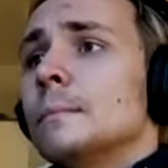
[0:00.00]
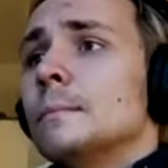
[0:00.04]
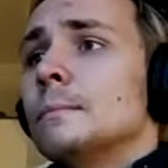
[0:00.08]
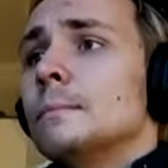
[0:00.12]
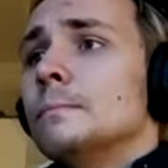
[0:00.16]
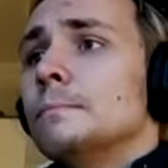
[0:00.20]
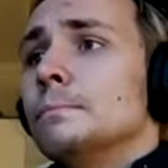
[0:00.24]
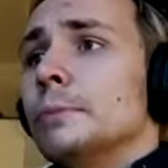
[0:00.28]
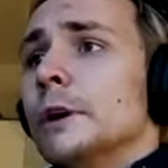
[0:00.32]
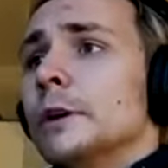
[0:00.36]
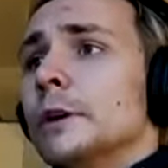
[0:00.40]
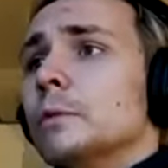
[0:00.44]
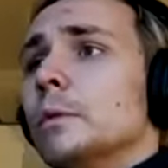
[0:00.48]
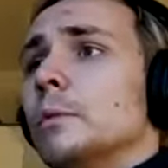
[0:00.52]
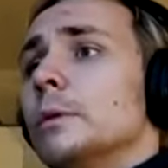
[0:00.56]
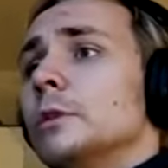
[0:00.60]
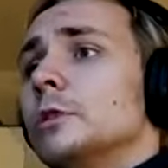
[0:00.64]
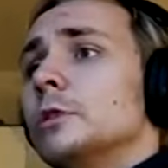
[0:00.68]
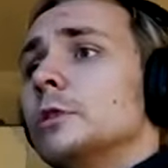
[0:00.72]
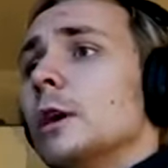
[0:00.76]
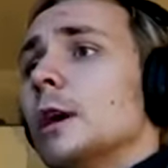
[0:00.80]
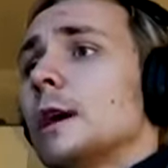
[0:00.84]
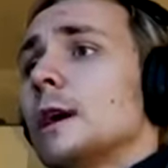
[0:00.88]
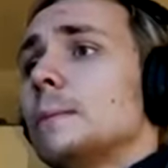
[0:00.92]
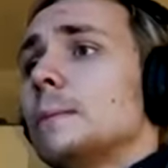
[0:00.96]
But when we're
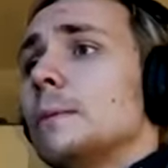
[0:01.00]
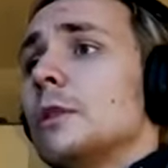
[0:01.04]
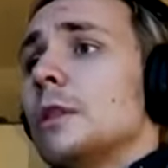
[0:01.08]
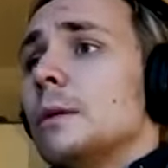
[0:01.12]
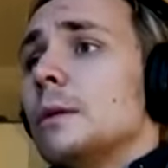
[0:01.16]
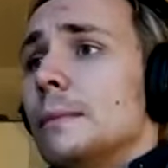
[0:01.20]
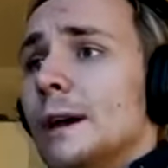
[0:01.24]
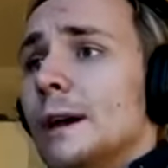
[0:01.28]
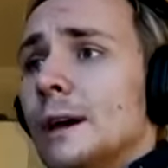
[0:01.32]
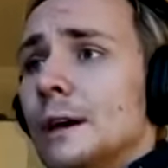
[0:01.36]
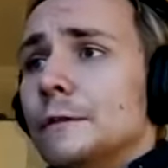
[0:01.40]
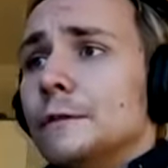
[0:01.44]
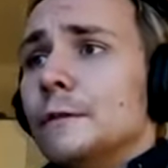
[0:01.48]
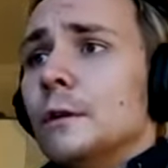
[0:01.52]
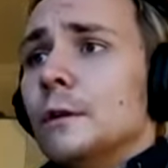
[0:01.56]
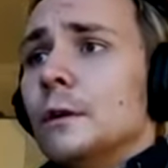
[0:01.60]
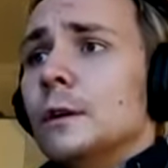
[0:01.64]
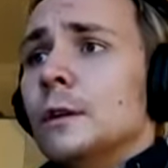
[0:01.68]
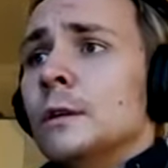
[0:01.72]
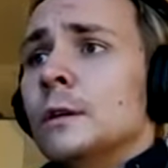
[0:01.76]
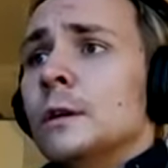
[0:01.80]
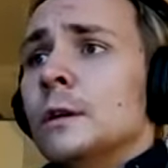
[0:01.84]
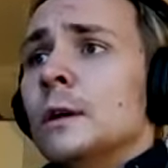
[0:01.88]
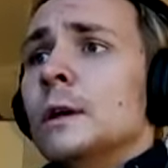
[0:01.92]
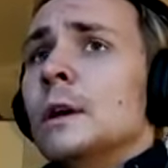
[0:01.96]
talking about the
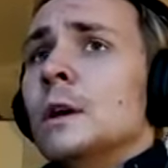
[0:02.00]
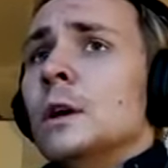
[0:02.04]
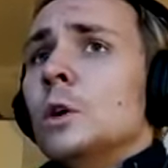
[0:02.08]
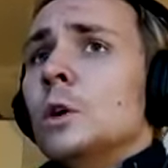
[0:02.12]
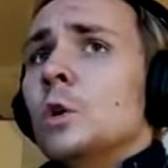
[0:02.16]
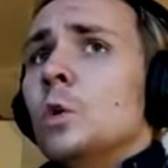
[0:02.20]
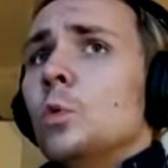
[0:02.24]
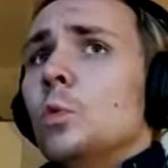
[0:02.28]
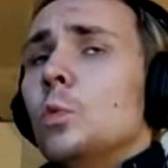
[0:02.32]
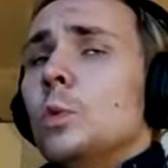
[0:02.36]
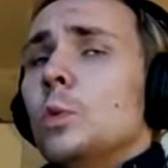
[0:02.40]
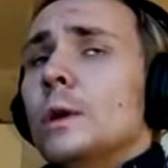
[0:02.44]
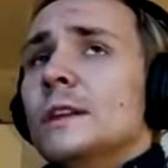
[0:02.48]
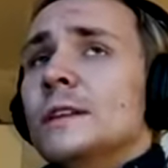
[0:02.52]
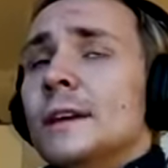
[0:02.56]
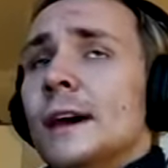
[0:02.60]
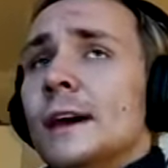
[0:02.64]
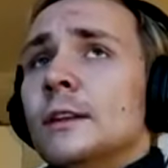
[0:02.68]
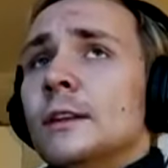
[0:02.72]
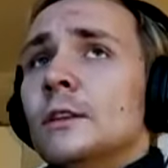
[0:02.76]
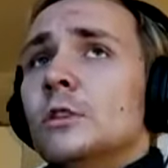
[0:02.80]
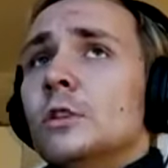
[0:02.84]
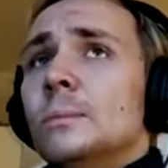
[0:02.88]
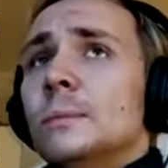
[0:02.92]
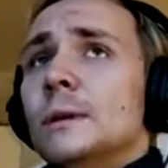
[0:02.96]
megafauna, we
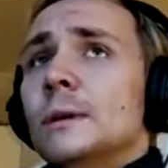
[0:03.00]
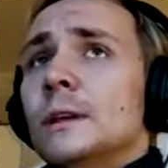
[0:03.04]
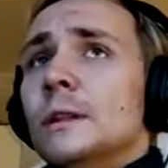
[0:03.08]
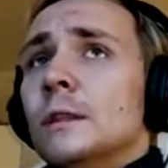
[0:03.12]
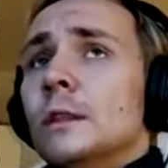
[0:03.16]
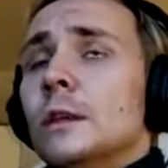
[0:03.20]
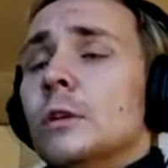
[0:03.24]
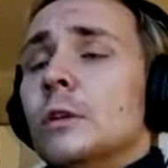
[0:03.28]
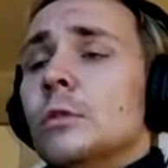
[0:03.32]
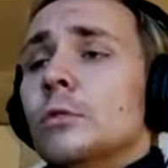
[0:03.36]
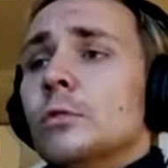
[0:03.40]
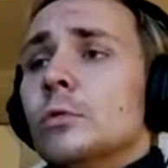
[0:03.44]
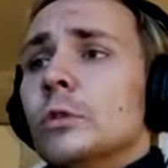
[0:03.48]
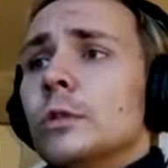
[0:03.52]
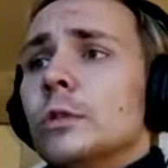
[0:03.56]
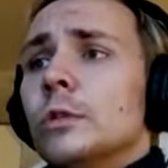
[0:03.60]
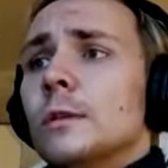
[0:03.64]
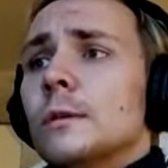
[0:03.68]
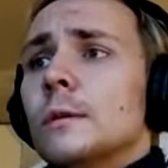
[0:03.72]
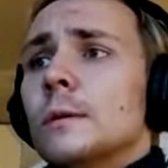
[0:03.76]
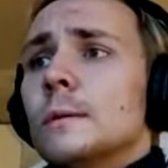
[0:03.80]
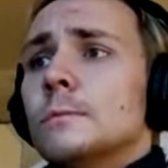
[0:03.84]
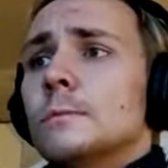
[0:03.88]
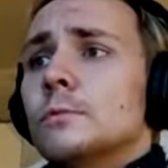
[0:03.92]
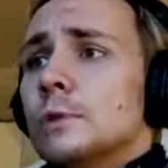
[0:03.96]
tend to mean
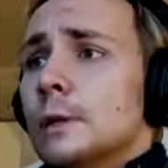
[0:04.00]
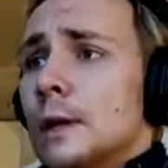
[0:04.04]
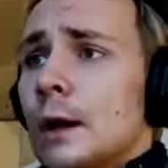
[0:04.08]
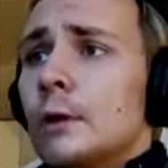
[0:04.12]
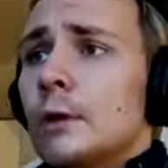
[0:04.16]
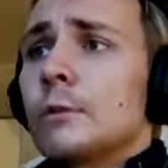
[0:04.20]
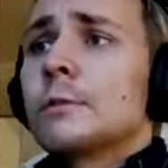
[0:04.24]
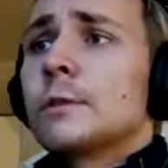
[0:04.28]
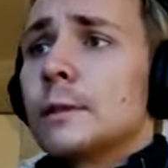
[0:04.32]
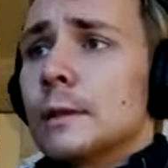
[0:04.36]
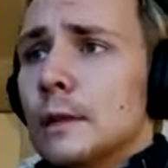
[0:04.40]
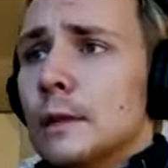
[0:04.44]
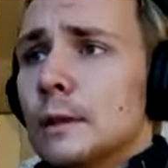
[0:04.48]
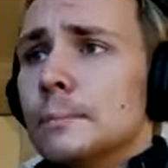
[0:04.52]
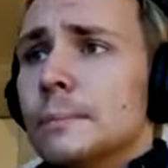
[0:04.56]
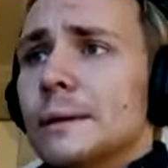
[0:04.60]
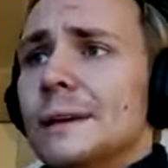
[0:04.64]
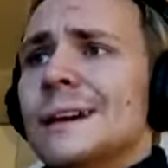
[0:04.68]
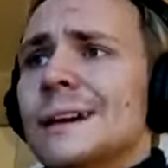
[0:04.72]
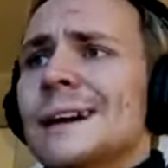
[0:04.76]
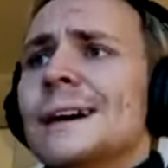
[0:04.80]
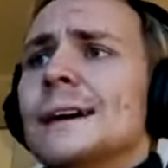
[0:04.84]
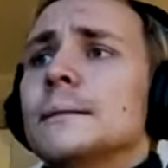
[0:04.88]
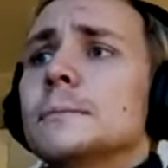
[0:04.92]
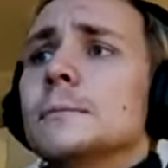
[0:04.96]
those pronouncedly
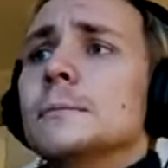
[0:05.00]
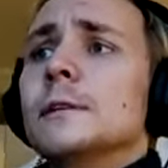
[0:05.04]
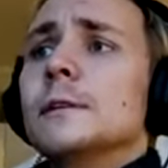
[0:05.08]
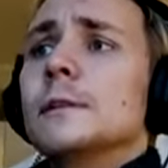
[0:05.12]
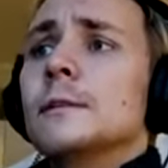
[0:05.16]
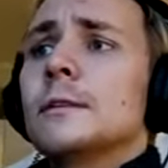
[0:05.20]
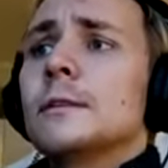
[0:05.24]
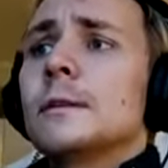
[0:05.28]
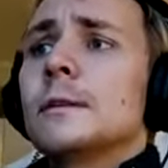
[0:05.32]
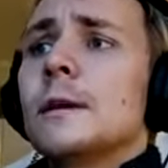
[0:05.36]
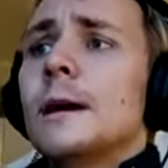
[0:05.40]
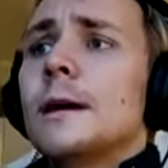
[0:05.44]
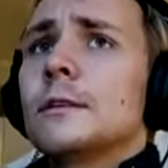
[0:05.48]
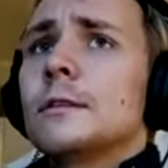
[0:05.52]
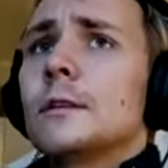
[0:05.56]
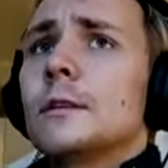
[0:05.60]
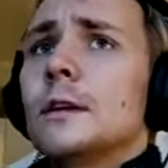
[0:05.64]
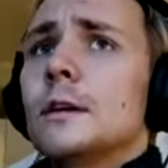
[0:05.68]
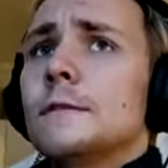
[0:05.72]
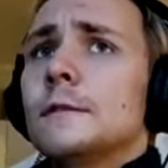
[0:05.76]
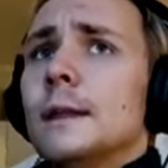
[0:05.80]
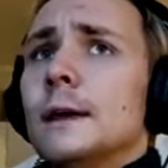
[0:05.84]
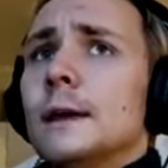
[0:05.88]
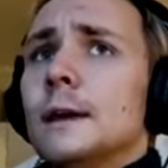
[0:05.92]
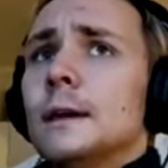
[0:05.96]
big animals,
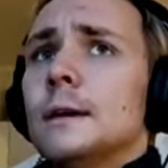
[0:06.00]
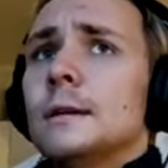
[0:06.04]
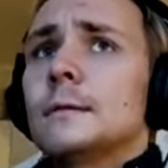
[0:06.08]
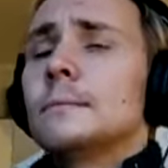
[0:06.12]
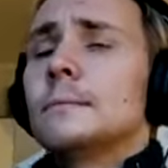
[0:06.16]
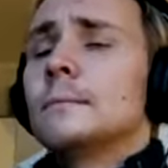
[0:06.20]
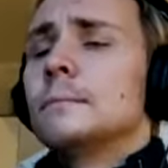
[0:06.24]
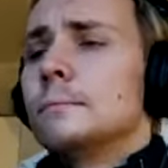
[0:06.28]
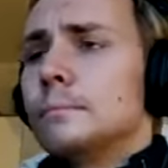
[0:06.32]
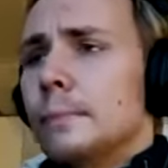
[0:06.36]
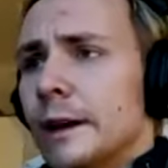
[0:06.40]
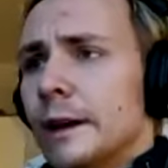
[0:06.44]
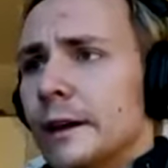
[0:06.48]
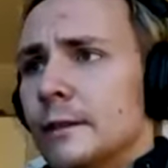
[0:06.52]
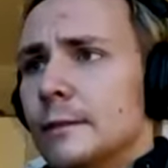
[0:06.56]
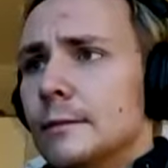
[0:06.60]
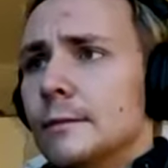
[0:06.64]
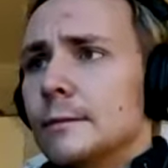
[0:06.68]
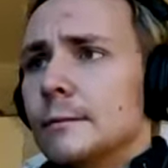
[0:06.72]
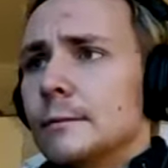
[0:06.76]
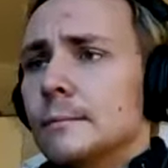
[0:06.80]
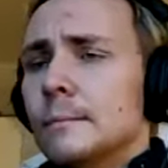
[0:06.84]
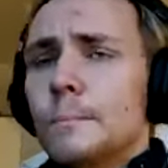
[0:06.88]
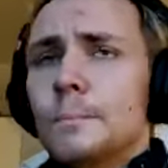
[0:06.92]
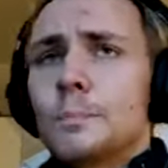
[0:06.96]
stuff like
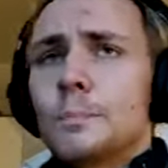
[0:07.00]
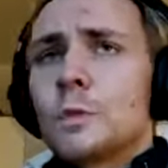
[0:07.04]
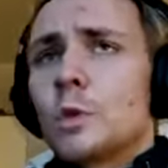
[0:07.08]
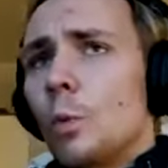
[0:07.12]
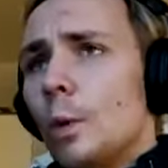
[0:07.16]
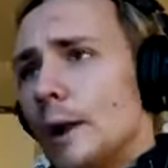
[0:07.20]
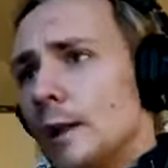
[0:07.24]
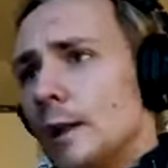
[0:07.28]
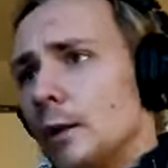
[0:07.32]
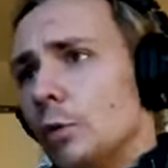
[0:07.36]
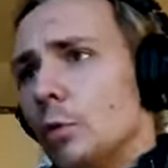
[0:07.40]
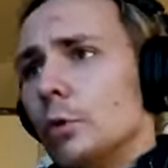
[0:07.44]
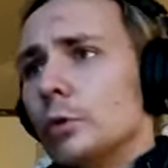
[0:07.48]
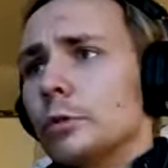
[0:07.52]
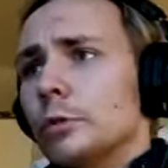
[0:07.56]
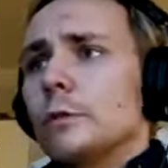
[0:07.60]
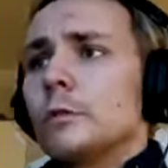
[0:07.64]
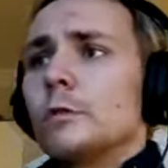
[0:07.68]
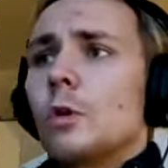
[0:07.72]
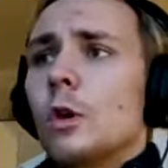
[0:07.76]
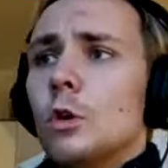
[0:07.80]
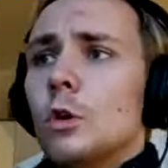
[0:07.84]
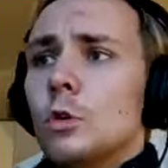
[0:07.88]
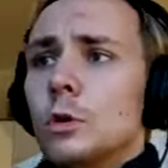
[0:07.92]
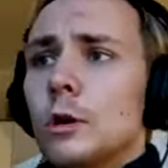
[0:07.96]
bison, wild horses,
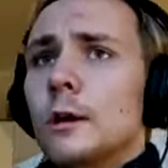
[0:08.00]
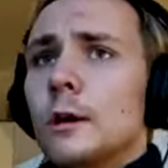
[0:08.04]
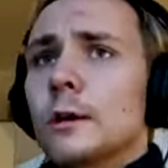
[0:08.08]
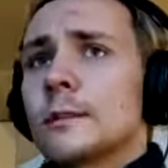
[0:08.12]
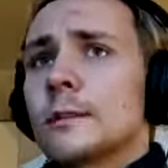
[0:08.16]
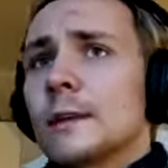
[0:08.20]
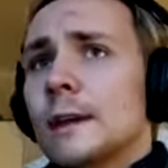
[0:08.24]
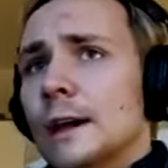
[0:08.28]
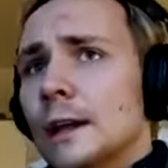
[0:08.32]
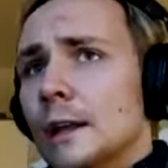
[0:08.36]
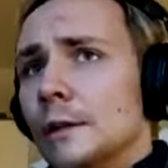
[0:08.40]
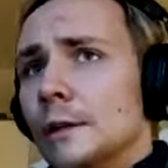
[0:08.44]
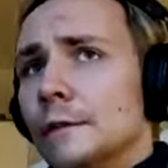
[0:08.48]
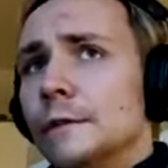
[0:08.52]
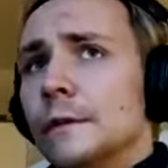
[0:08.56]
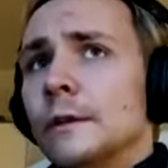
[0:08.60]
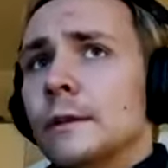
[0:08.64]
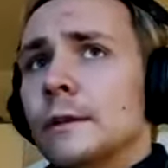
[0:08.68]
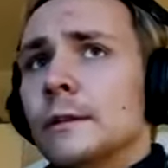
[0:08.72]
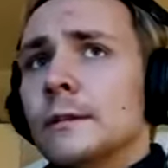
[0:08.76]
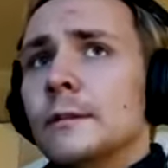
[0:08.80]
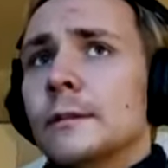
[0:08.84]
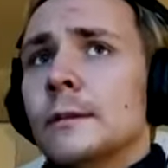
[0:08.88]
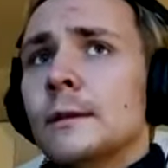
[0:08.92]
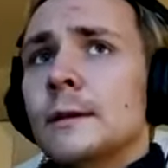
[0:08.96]
aurochs,
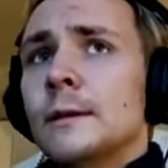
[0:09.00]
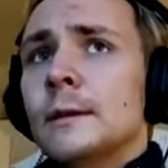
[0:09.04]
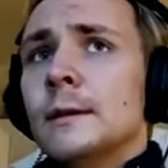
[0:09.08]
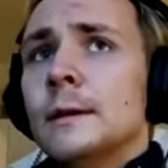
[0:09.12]
elephants.